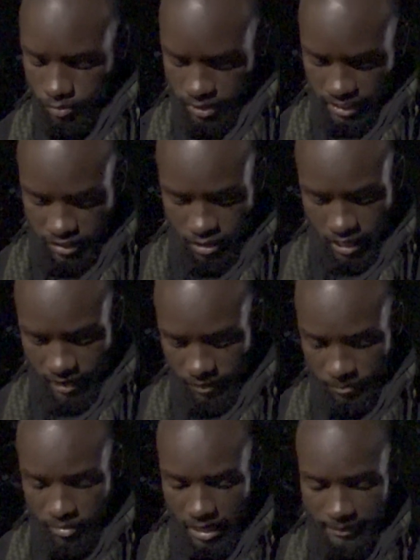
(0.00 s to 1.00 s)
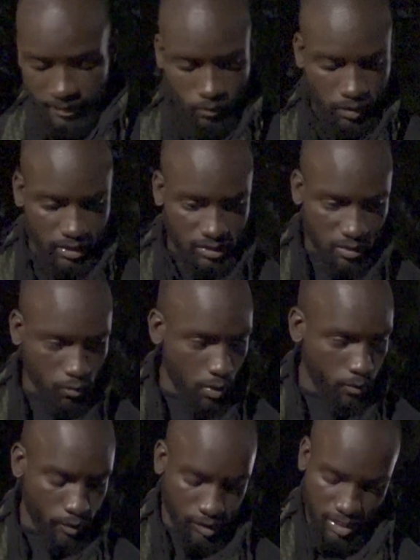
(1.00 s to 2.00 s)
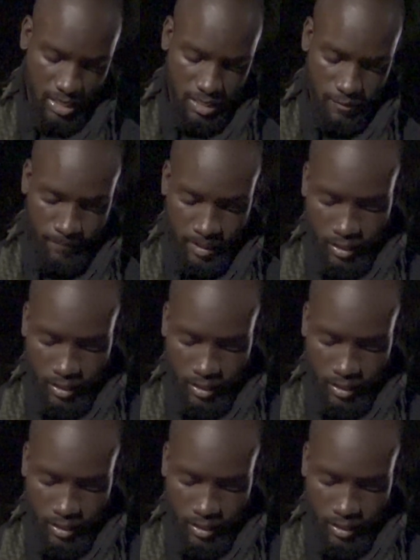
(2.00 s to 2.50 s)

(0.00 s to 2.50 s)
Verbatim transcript: They still have a problem with us and what we're saying.